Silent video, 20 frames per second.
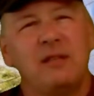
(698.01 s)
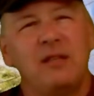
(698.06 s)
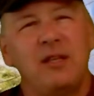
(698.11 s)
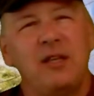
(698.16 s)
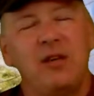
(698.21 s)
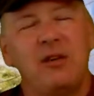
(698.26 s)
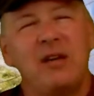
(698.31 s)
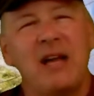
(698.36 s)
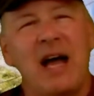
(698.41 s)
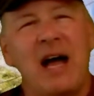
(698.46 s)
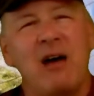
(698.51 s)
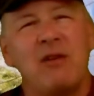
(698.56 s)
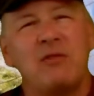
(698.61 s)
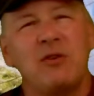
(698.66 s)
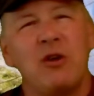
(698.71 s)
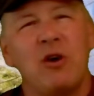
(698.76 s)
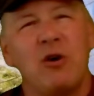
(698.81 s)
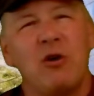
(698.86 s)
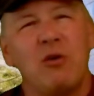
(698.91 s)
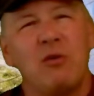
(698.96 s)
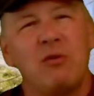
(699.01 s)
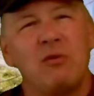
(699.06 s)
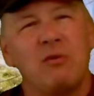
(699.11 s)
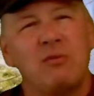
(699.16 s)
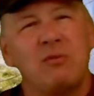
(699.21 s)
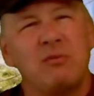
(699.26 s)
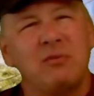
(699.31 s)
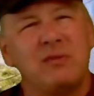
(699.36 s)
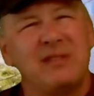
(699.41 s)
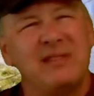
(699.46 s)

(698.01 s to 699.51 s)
you now know